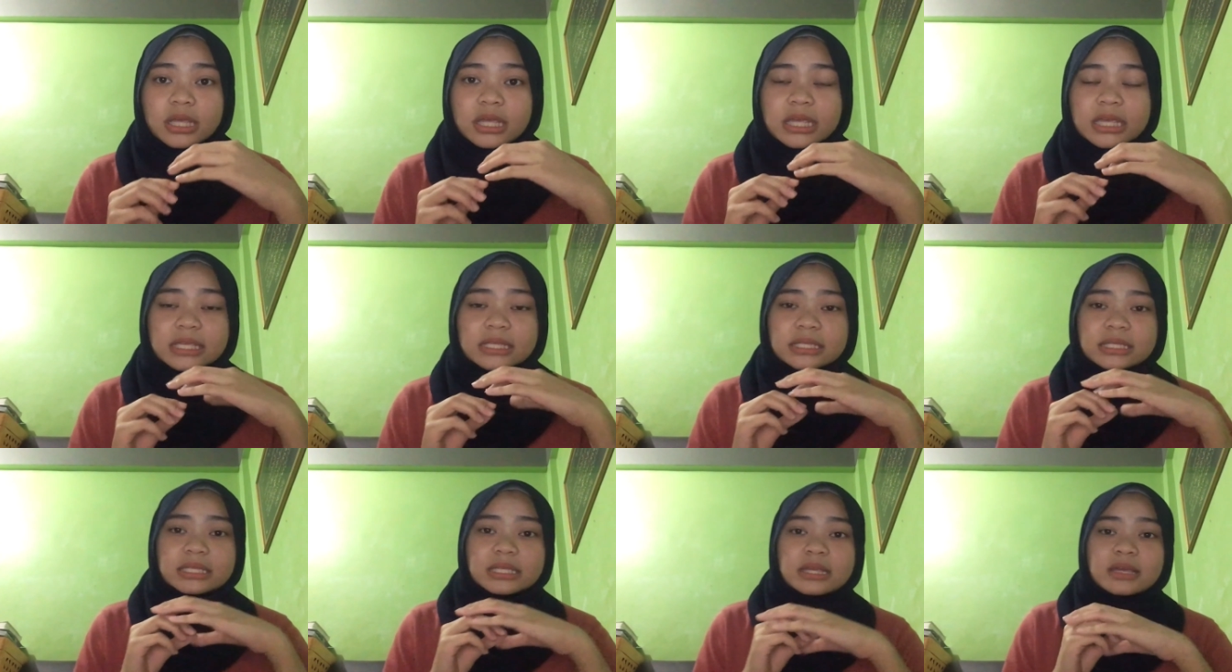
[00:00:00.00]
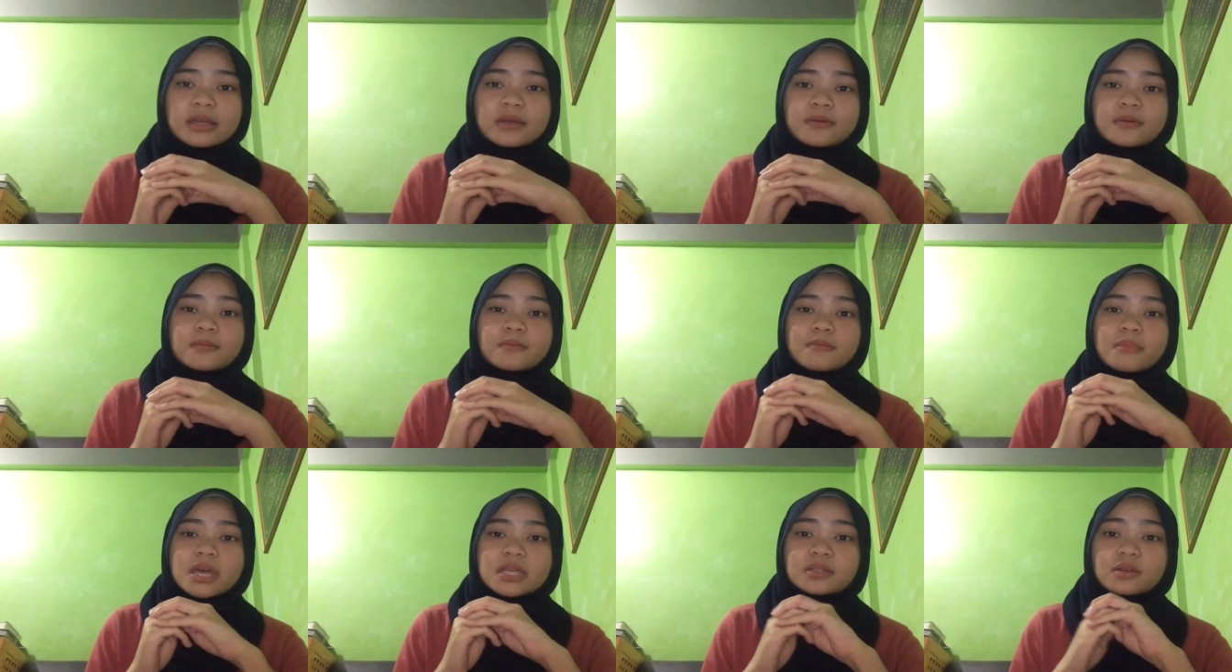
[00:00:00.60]
is
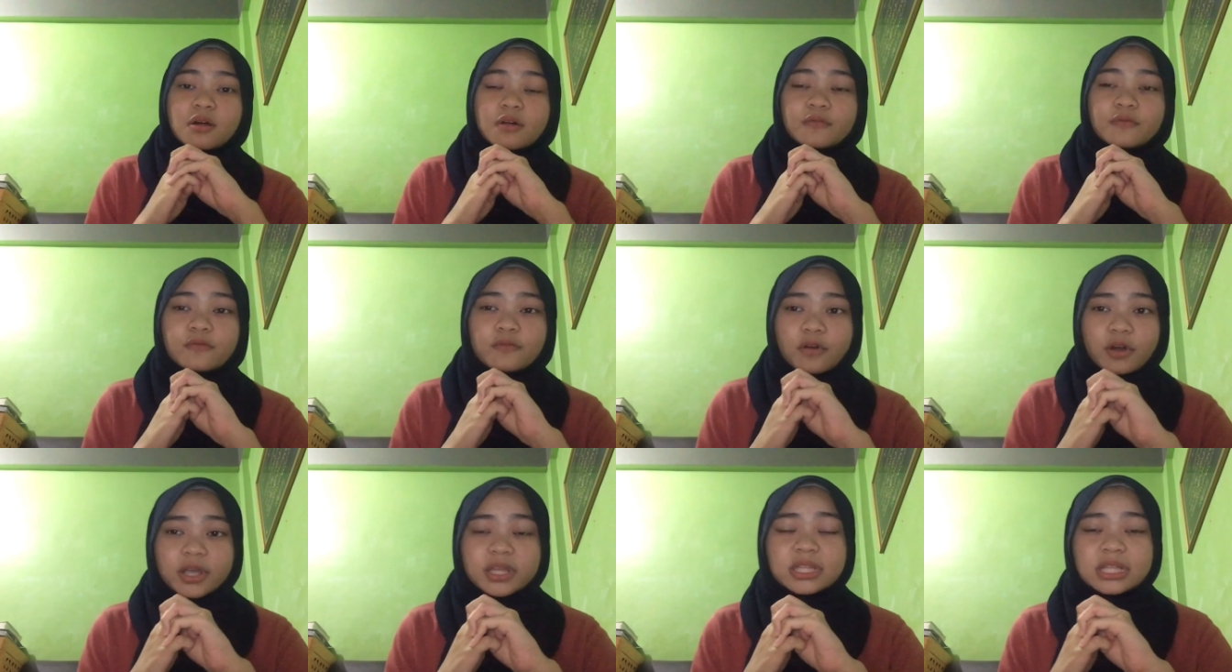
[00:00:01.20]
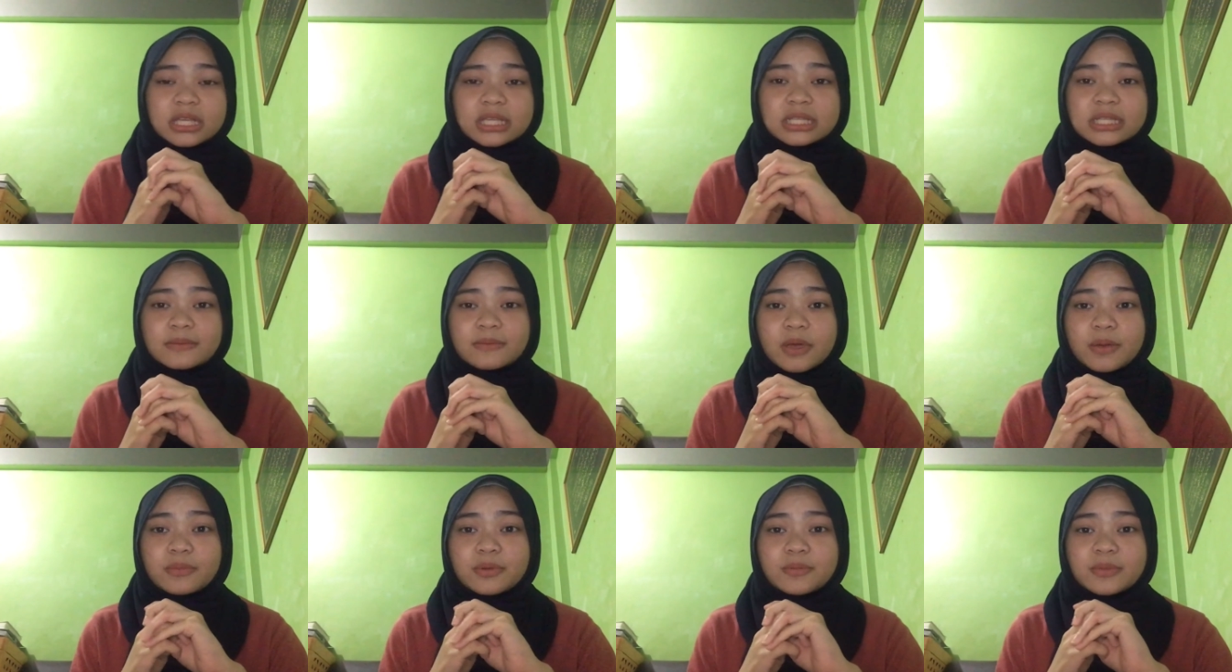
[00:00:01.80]
based on Freud, is
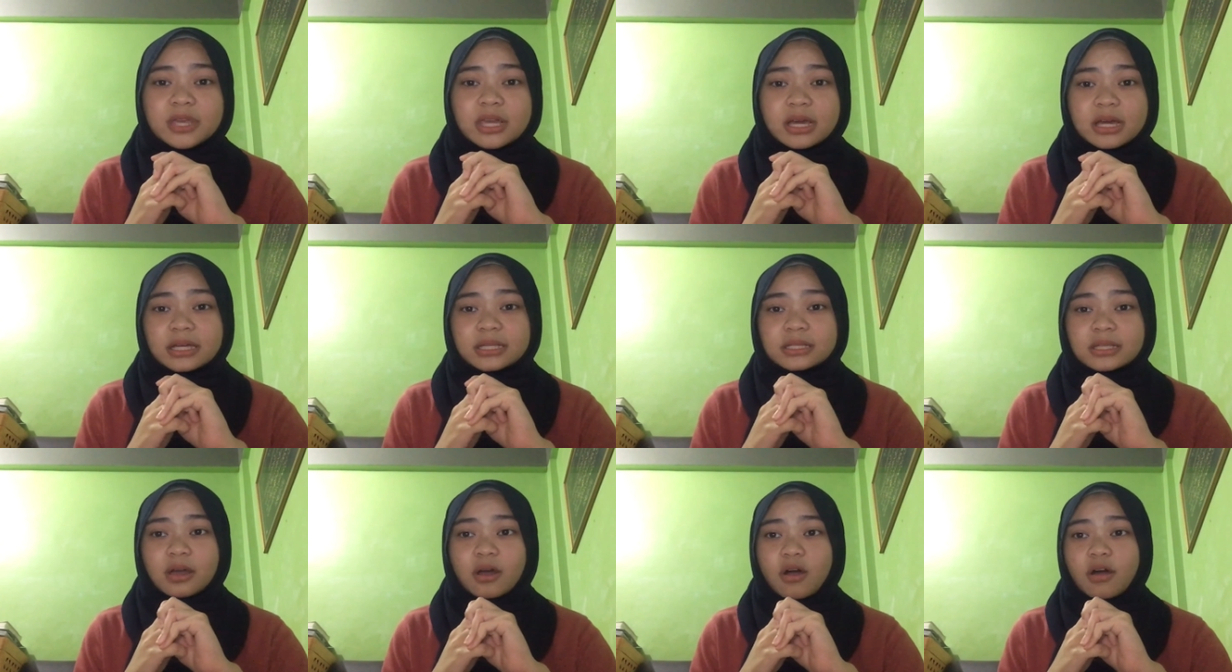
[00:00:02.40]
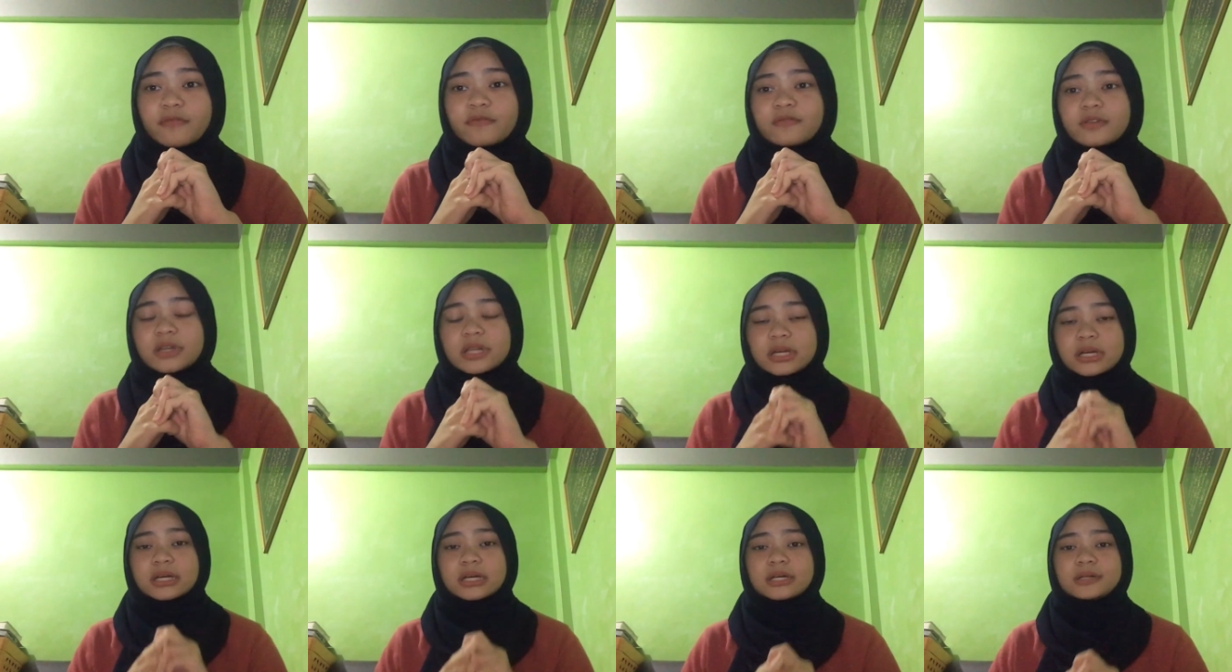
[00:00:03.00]
maybe because of
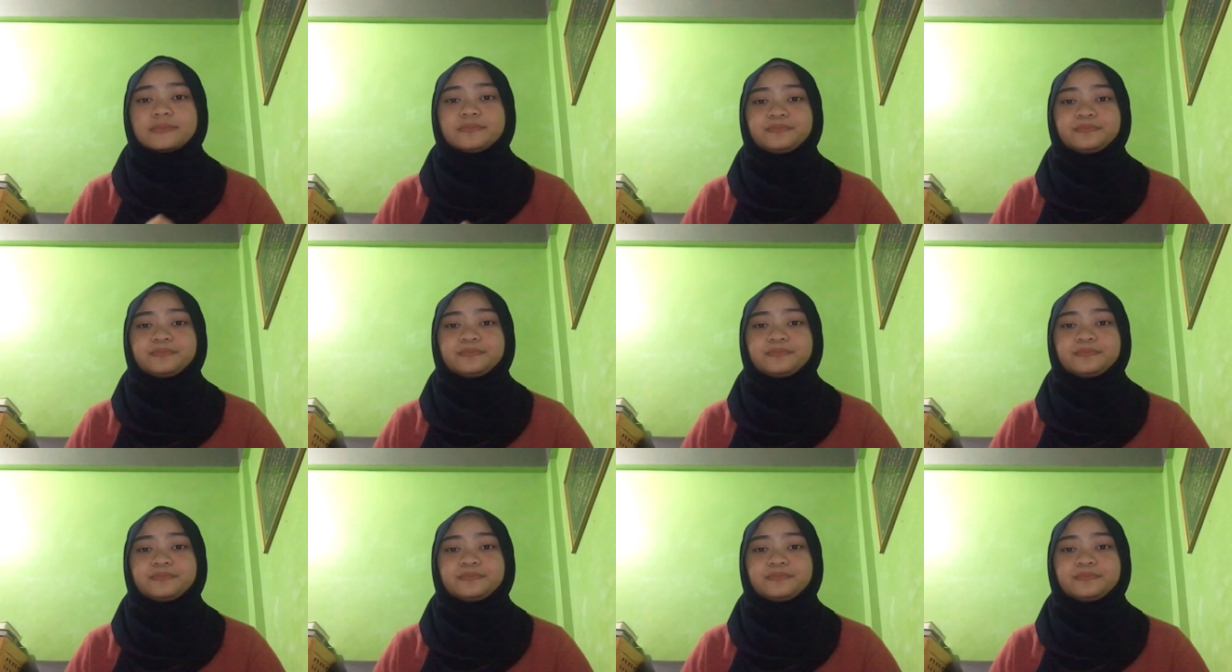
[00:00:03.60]
the